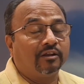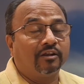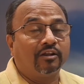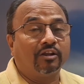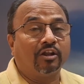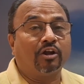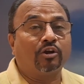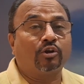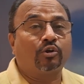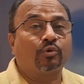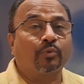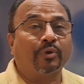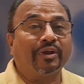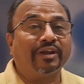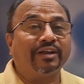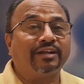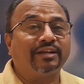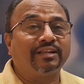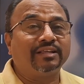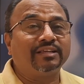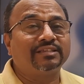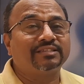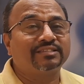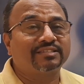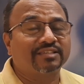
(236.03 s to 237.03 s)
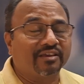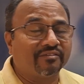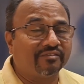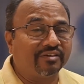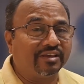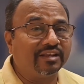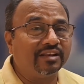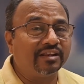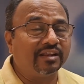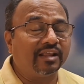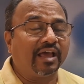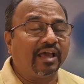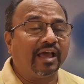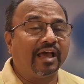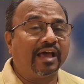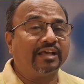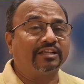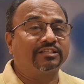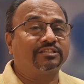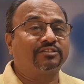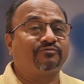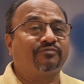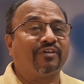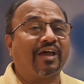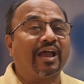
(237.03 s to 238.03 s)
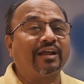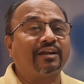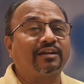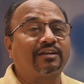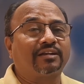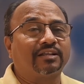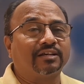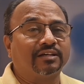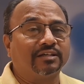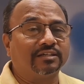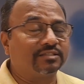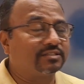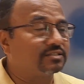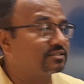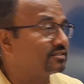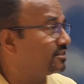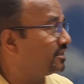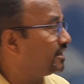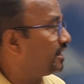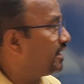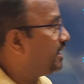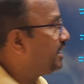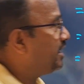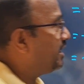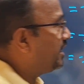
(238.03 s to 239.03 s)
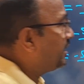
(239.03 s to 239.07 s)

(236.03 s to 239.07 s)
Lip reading: Now 27 has factors 3